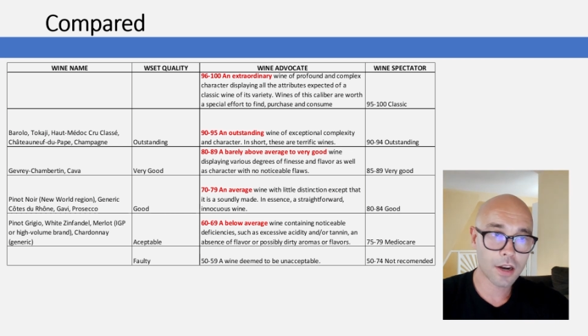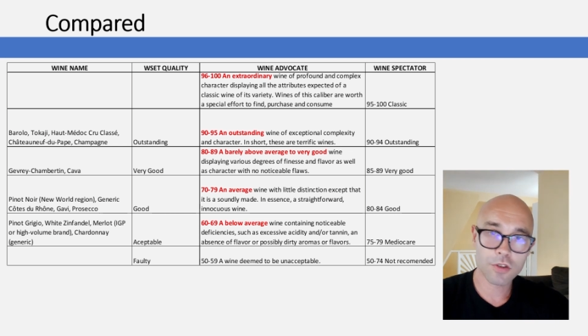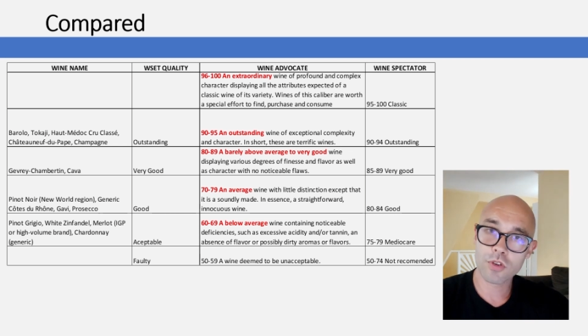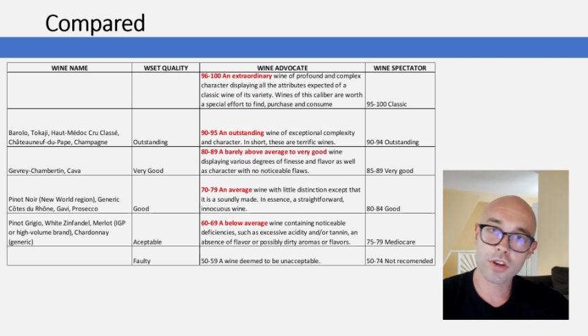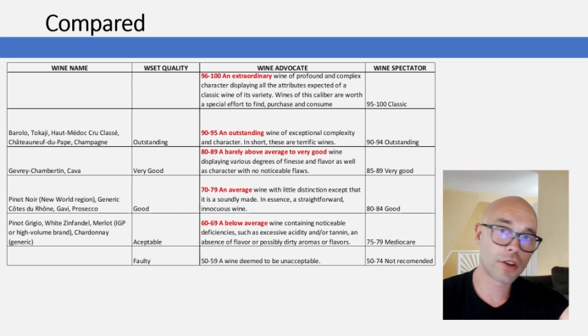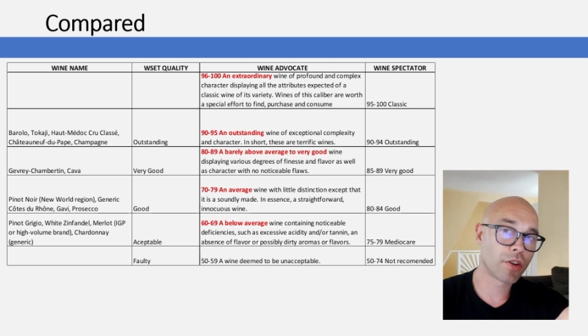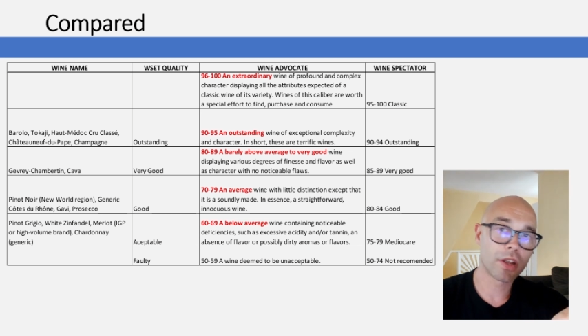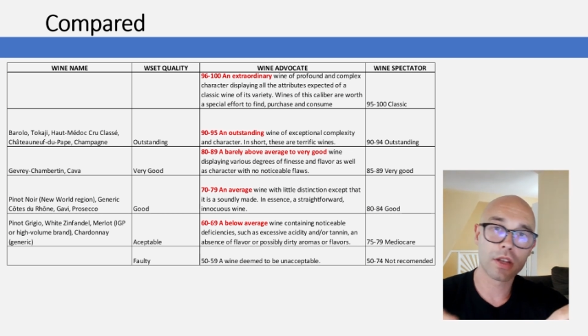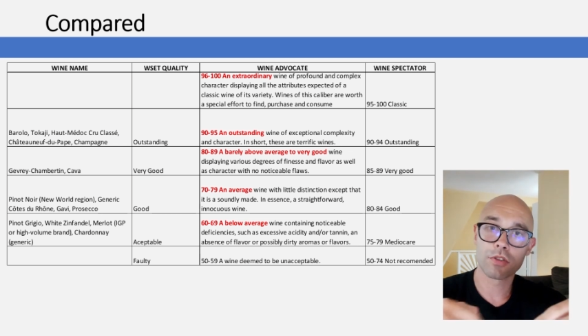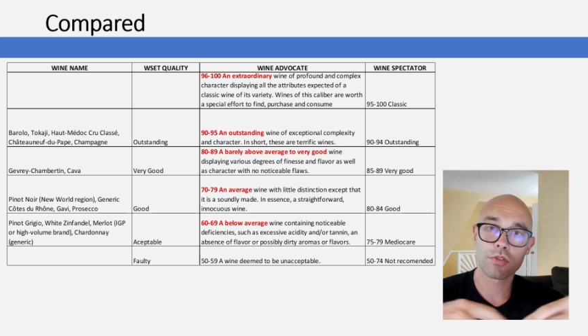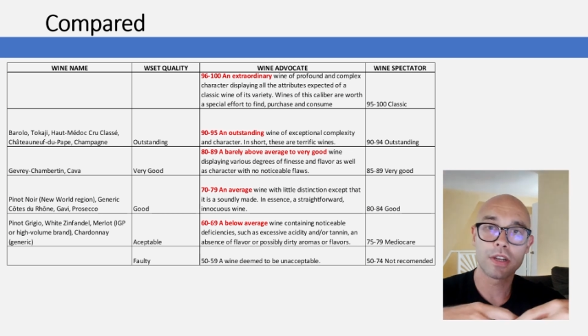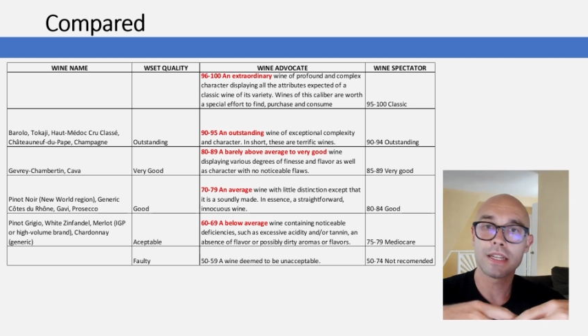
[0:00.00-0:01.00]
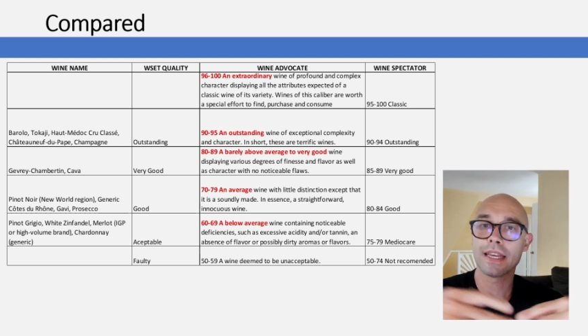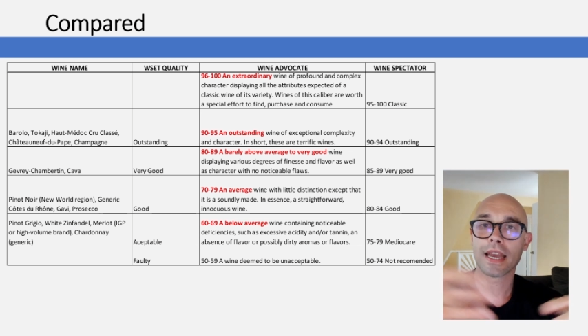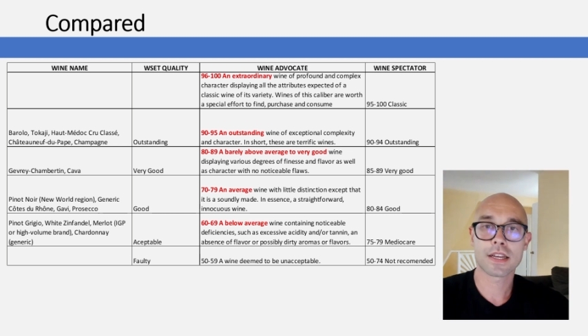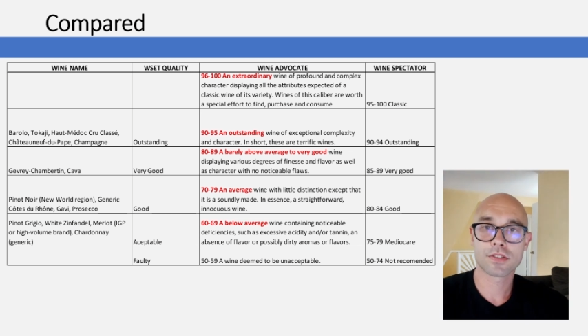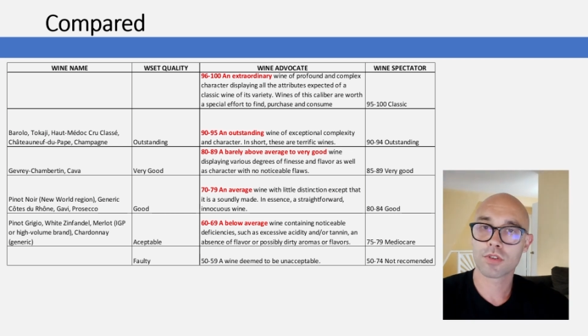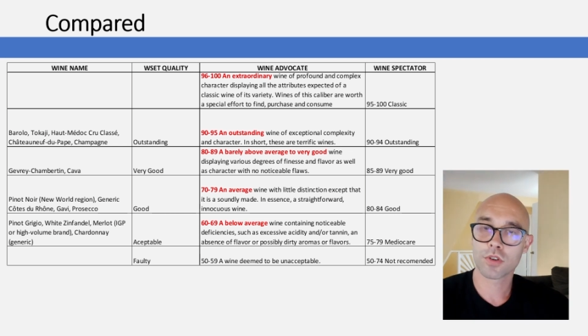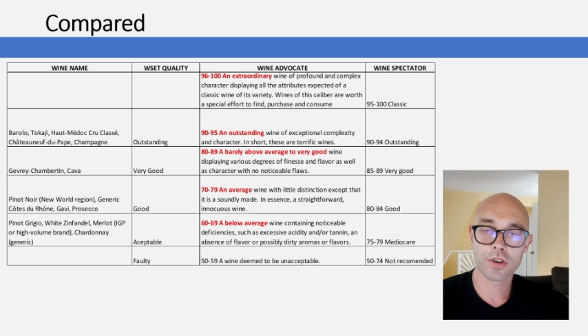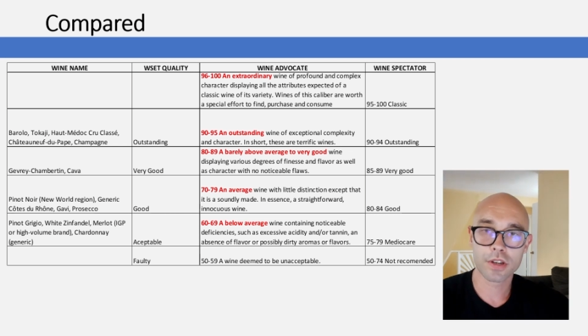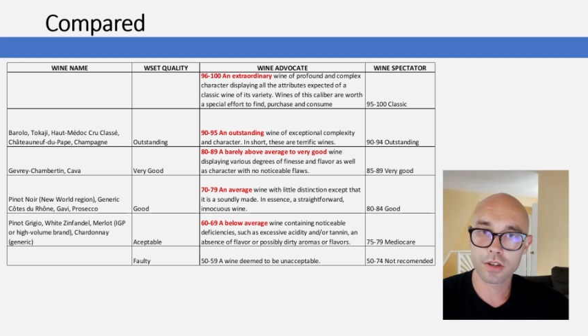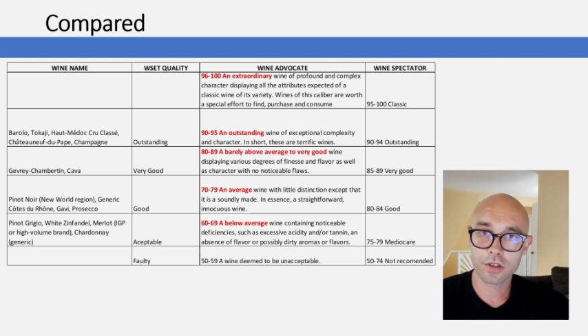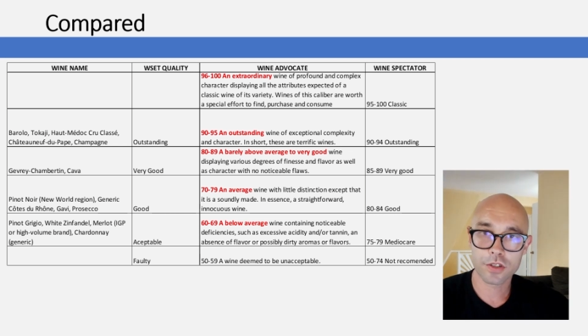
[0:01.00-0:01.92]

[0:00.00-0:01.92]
really extraordinary.